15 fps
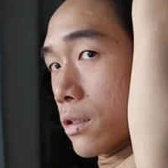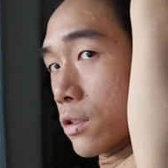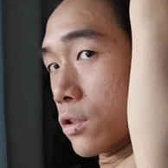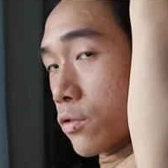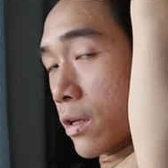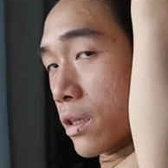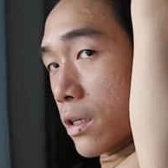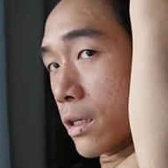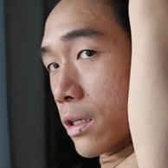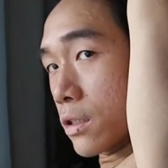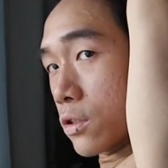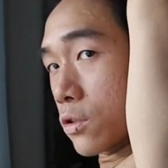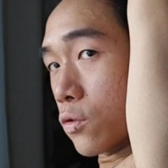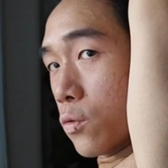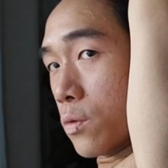straightening,
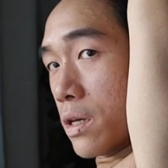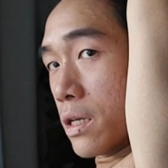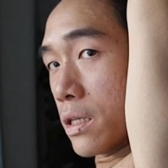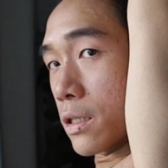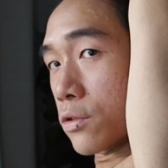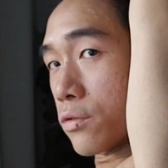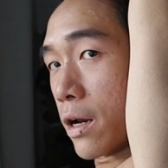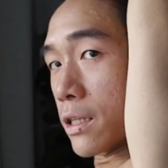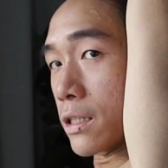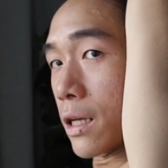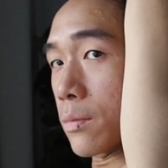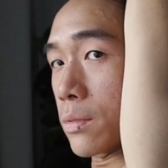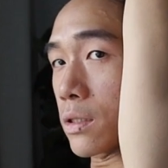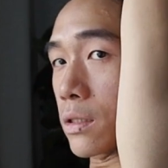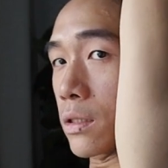squeeze the
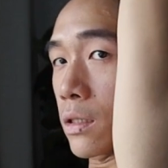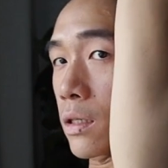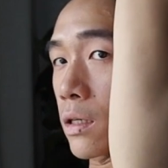triceps,